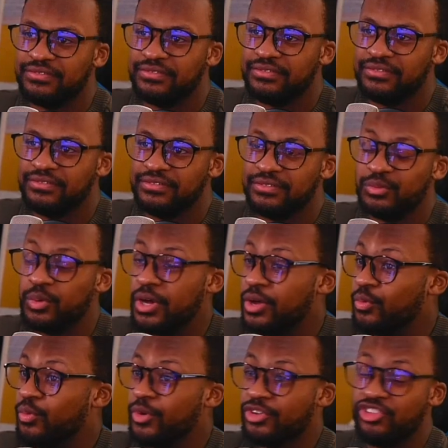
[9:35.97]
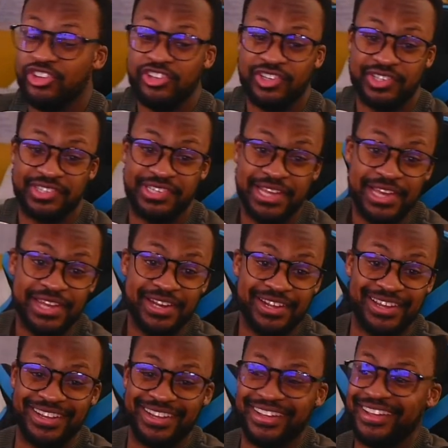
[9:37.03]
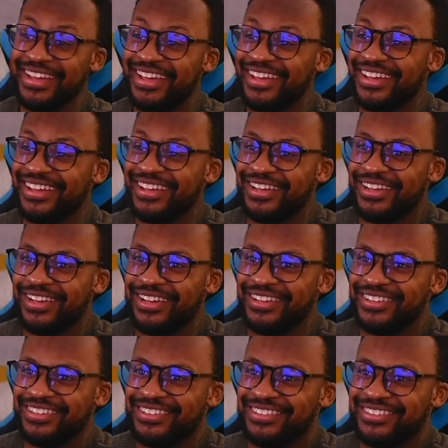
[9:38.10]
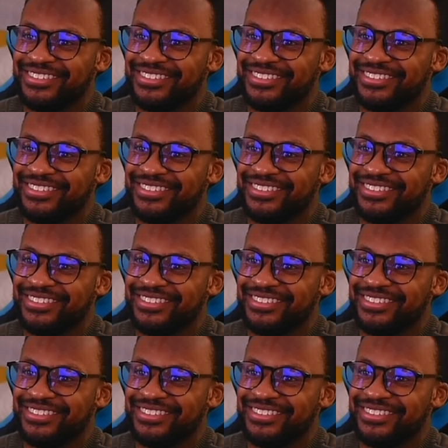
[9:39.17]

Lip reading: Well, what she just did? Yeah,